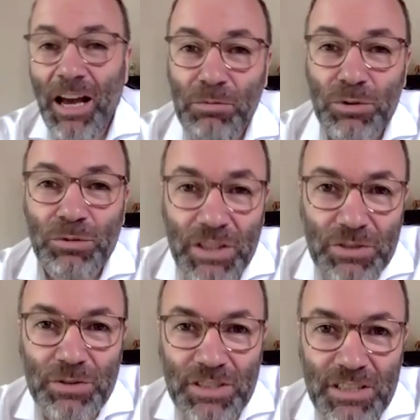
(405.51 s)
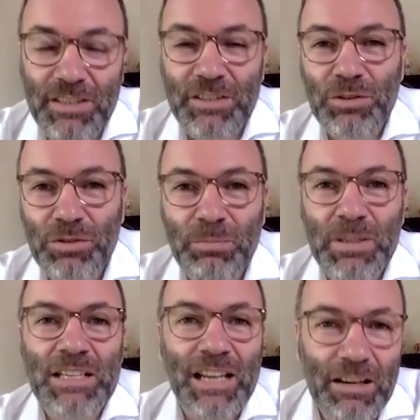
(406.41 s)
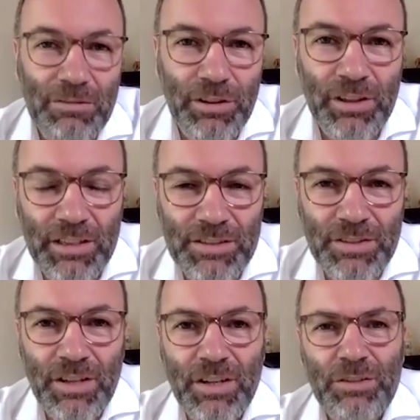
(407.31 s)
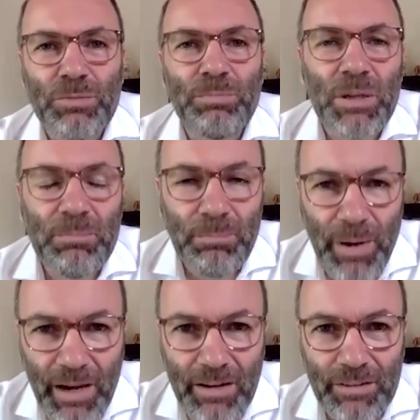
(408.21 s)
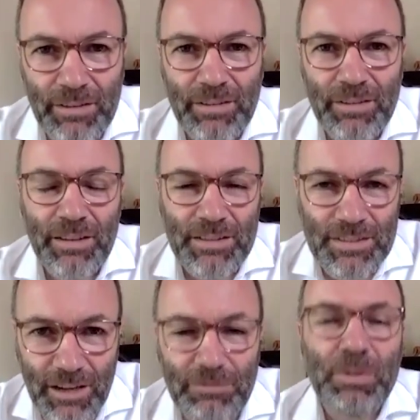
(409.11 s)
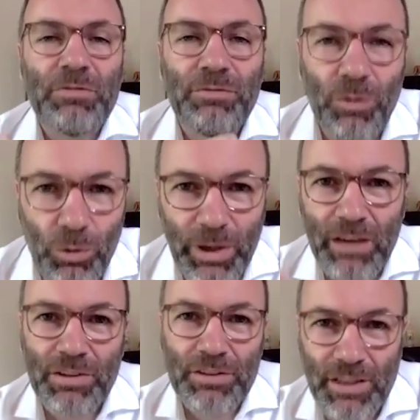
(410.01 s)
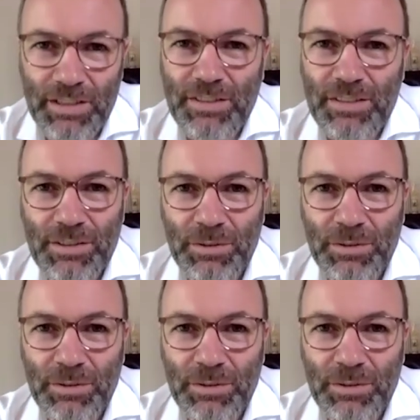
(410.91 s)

I would wish to see that Europe is clever enough to prepare itself before we have a crisis.